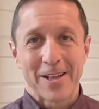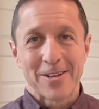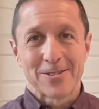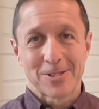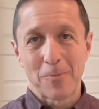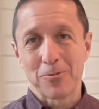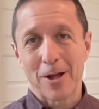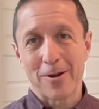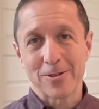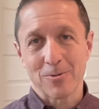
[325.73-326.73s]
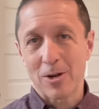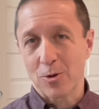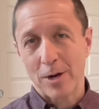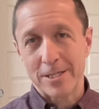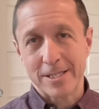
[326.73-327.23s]
Some players are on
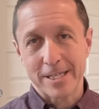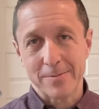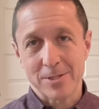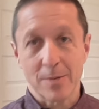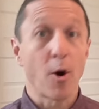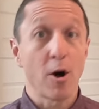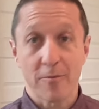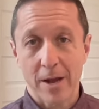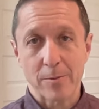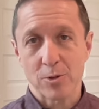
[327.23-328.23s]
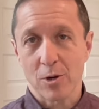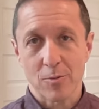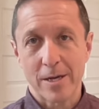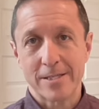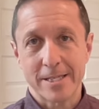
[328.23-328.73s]
great teams. Some Hall of Famers are on
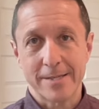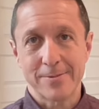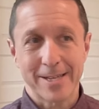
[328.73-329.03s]
great teams.